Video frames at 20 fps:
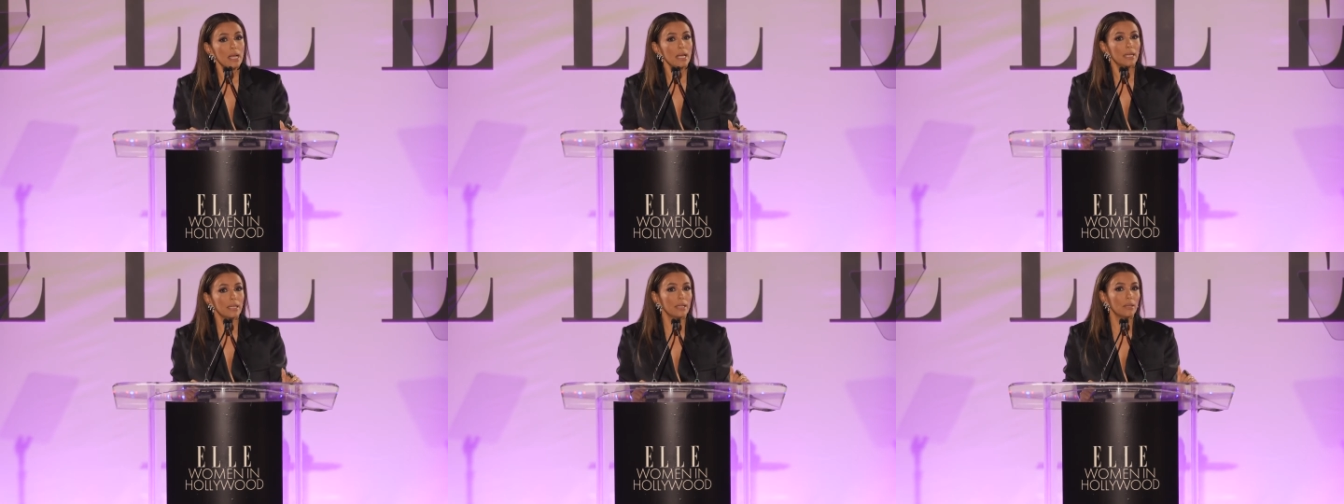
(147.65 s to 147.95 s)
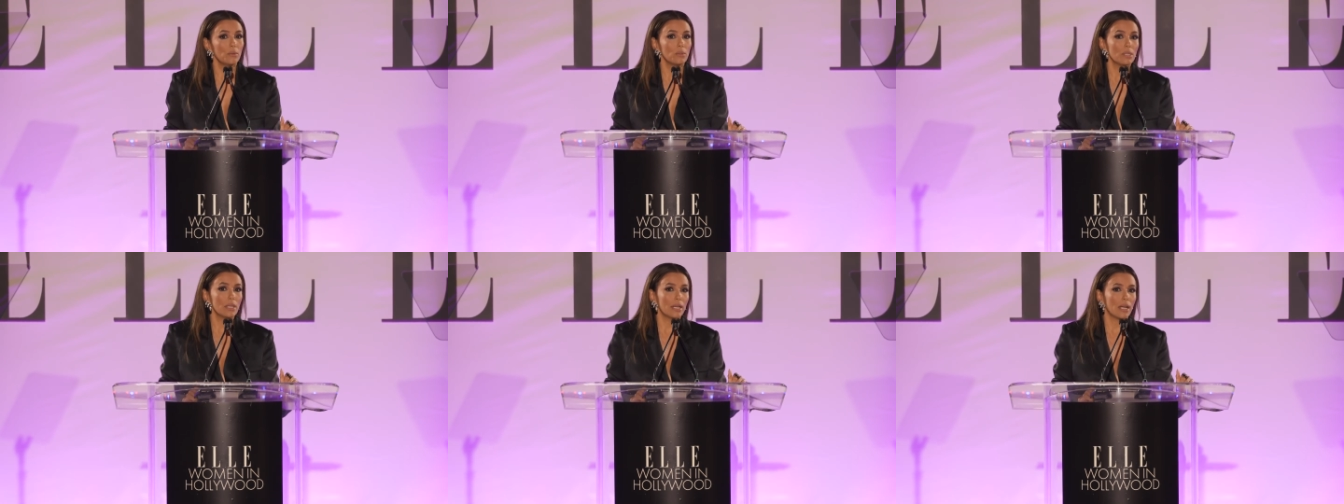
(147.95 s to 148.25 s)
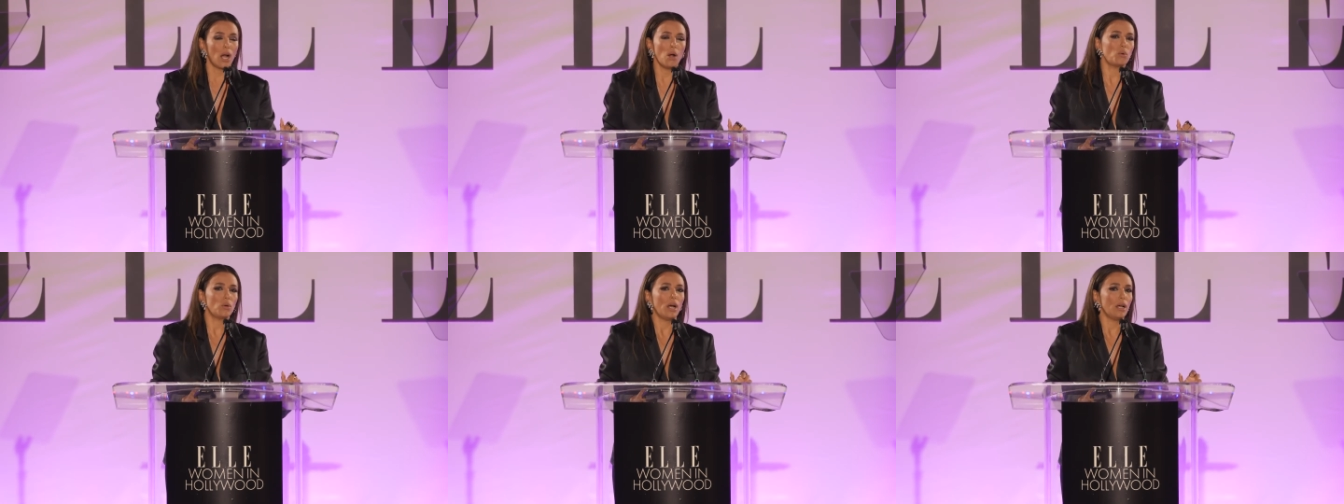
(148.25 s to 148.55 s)
And I was like,
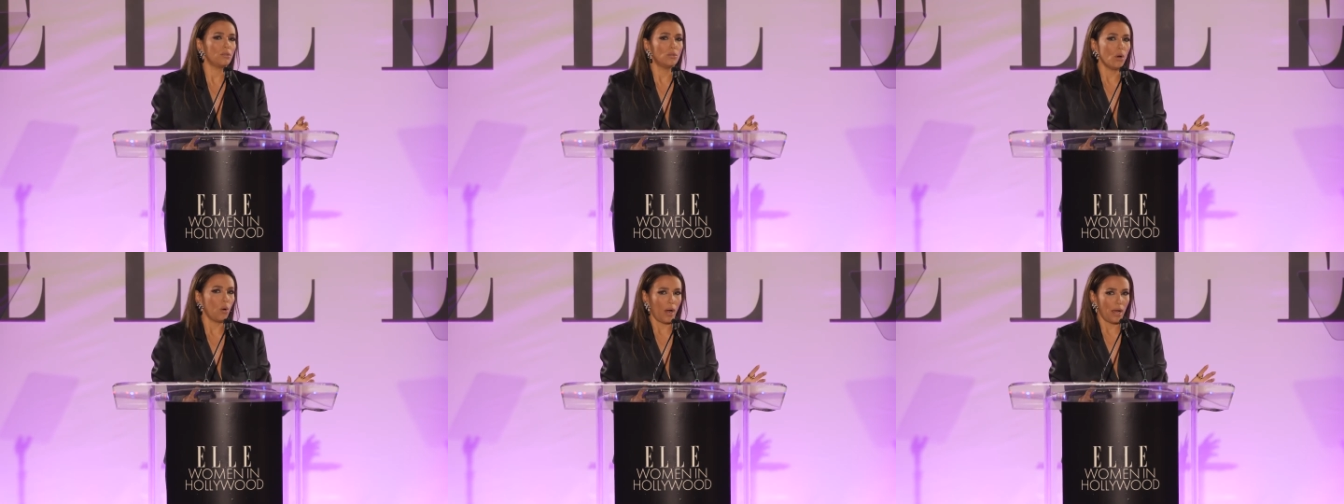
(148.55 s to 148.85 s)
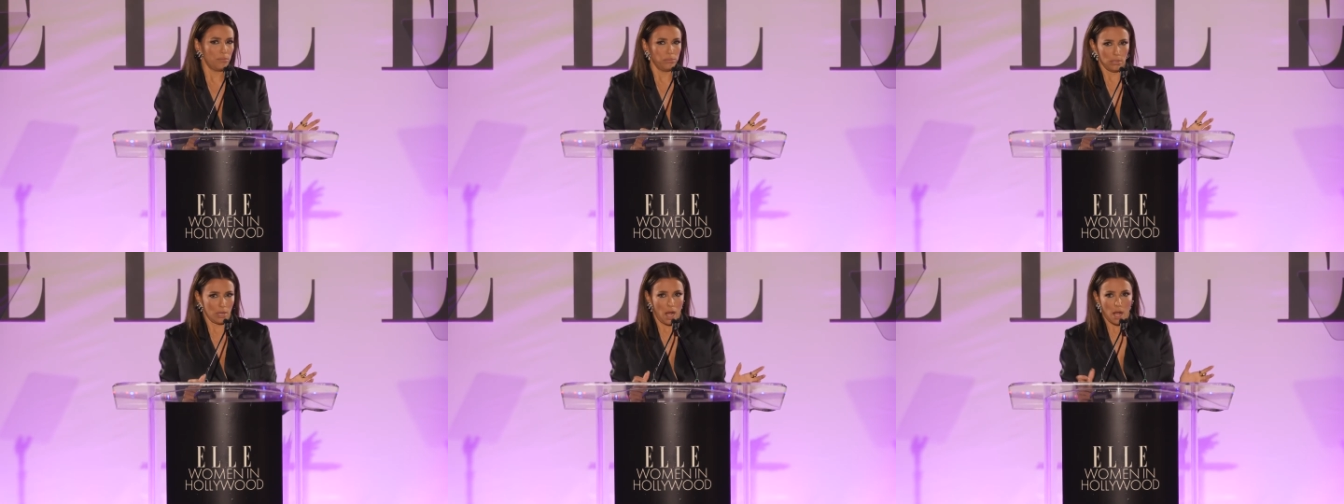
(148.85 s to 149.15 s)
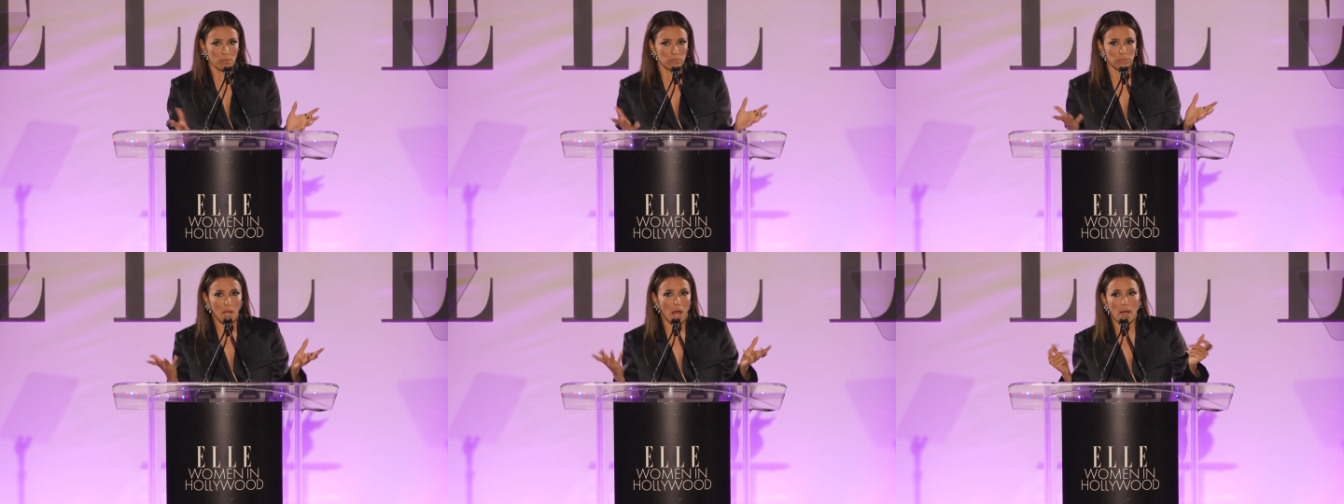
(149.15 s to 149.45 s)
Oh, God, no, I,
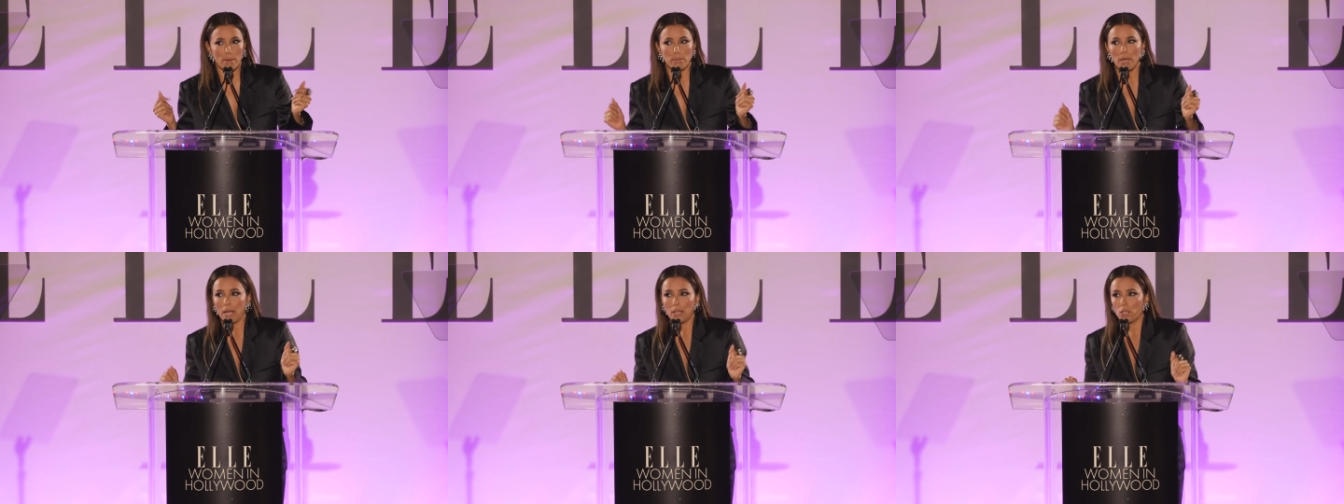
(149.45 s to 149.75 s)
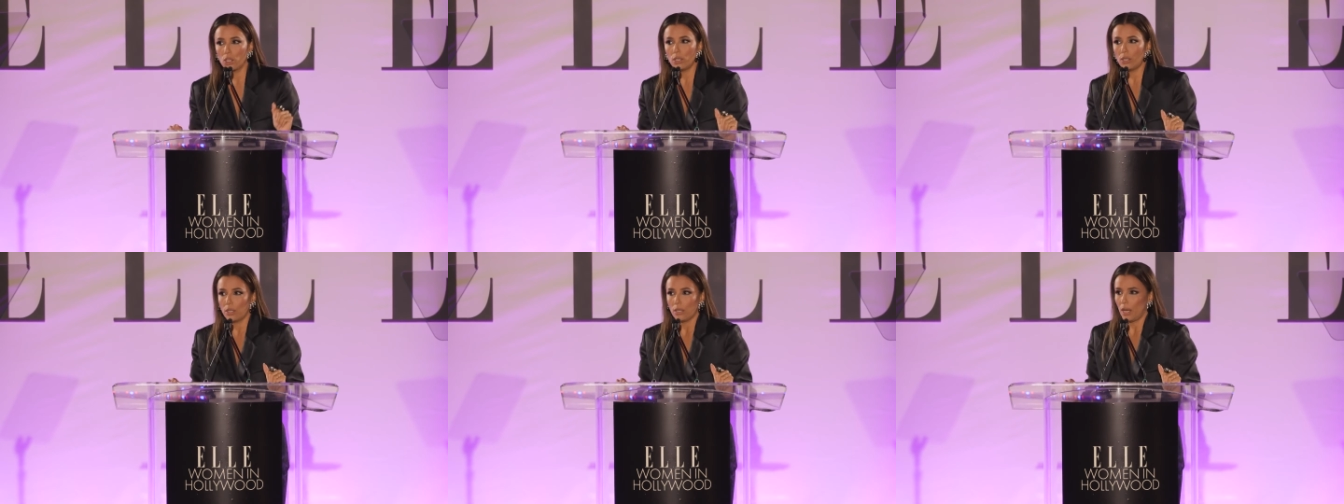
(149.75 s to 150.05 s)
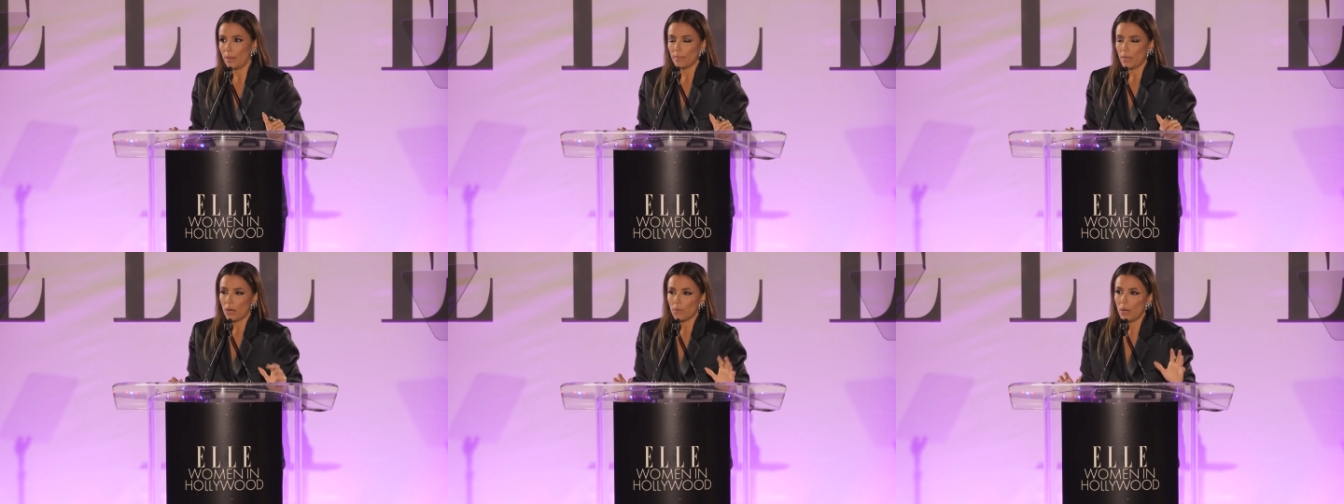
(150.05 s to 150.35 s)
I, I, I couldn't.
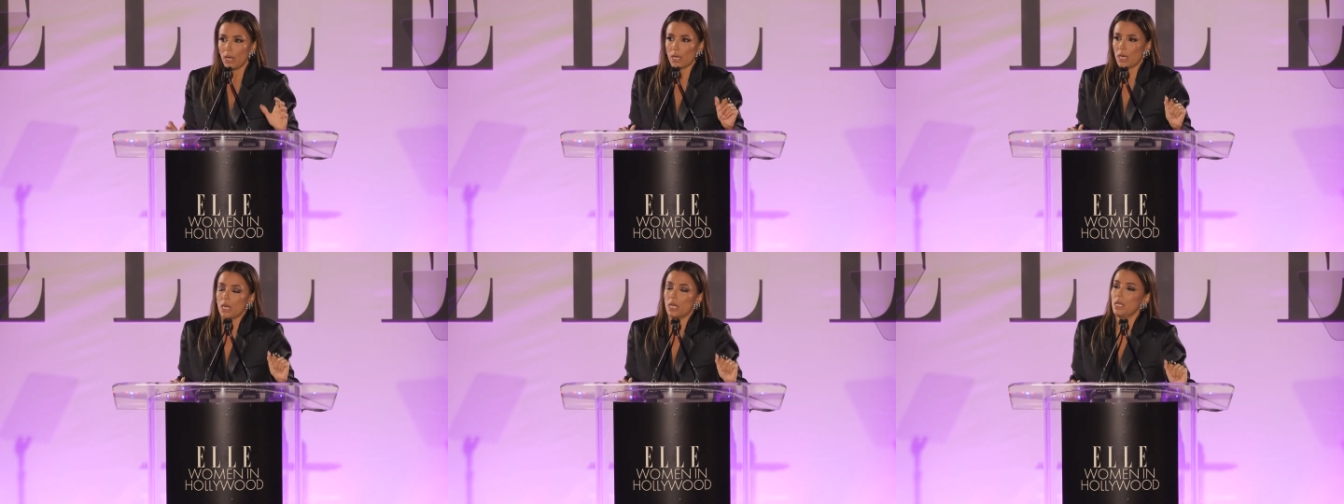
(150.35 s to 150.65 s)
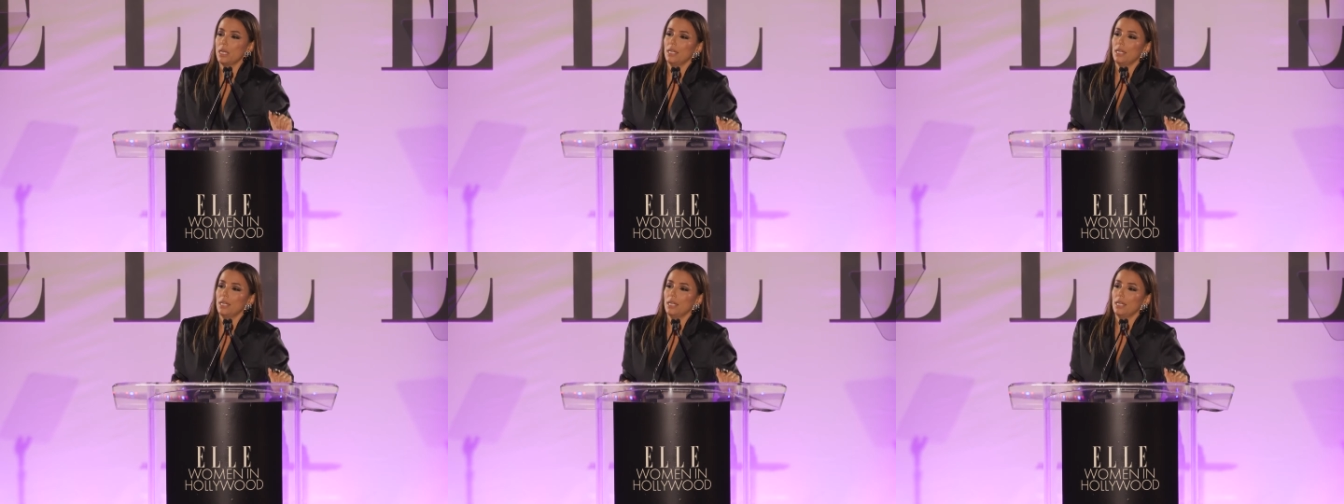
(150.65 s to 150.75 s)
I'm not ready.